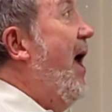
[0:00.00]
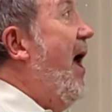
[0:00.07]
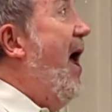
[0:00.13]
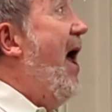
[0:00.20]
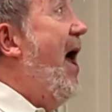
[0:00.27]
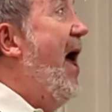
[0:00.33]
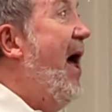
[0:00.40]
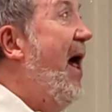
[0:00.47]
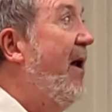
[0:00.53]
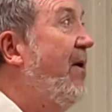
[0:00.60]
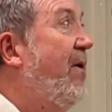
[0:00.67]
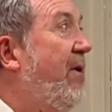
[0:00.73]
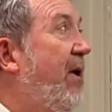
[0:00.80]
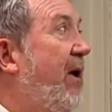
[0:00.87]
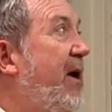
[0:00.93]

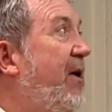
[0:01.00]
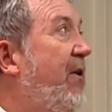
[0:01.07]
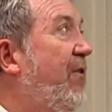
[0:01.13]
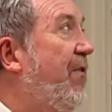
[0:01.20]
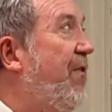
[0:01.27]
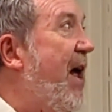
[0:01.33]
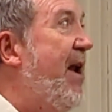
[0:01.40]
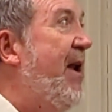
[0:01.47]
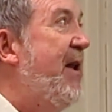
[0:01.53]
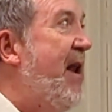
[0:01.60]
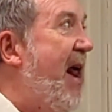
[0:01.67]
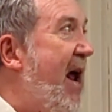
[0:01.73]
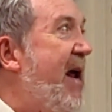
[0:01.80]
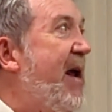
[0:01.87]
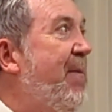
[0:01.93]
And he's then
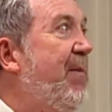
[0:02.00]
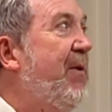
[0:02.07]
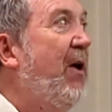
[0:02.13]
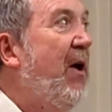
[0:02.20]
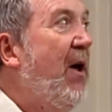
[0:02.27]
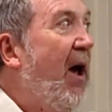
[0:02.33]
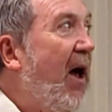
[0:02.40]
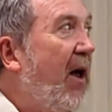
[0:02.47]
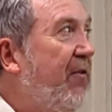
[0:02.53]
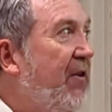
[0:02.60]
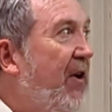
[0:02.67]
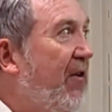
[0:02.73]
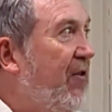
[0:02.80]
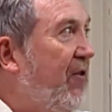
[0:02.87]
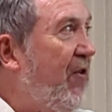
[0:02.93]
named as
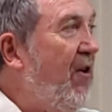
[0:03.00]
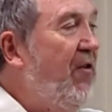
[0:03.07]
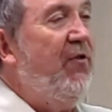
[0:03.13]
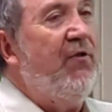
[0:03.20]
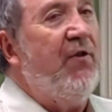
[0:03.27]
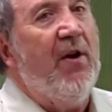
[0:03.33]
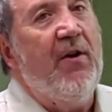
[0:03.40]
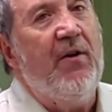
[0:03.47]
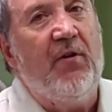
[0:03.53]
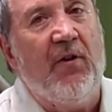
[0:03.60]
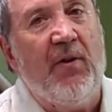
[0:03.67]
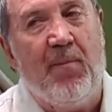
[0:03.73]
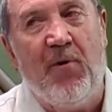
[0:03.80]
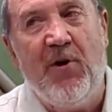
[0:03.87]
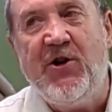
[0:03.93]
the assistant to
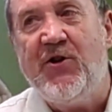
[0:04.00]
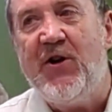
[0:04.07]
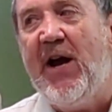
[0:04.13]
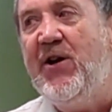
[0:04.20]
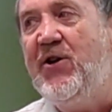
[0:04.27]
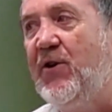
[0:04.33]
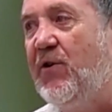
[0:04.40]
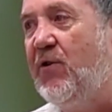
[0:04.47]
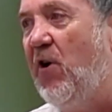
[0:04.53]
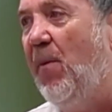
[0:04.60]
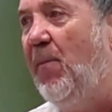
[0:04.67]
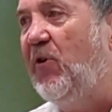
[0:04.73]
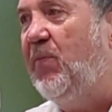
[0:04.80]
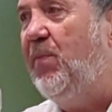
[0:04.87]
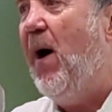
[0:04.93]
the British agent
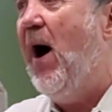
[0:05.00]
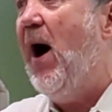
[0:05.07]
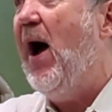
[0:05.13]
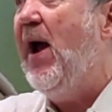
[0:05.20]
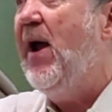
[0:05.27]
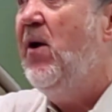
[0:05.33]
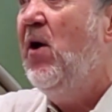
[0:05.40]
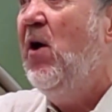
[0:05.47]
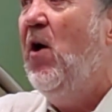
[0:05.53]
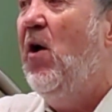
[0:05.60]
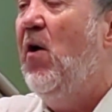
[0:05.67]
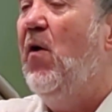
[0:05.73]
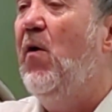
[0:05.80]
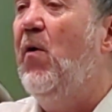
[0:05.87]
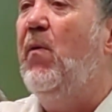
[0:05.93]
Thomas Pye,
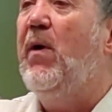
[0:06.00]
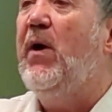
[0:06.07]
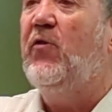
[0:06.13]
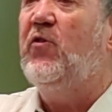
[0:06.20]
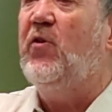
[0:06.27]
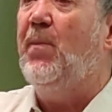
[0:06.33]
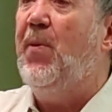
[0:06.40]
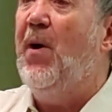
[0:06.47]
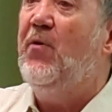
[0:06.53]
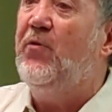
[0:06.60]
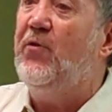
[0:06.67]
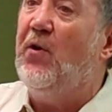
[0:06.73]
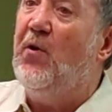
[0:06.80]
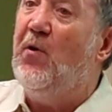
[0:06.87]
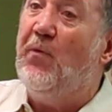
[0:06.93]
who is supposed
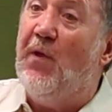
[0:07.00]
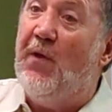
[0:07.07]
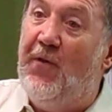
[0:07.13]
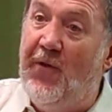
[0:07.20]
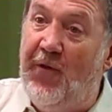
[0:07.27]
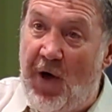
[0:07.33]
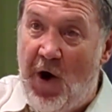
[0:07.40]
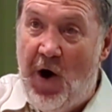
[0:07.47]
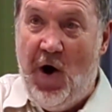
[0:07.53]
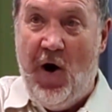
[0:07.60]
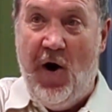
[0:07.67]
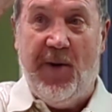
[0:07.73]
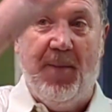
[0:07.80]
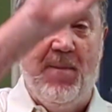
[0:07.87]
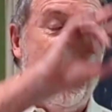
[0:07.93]
to do the third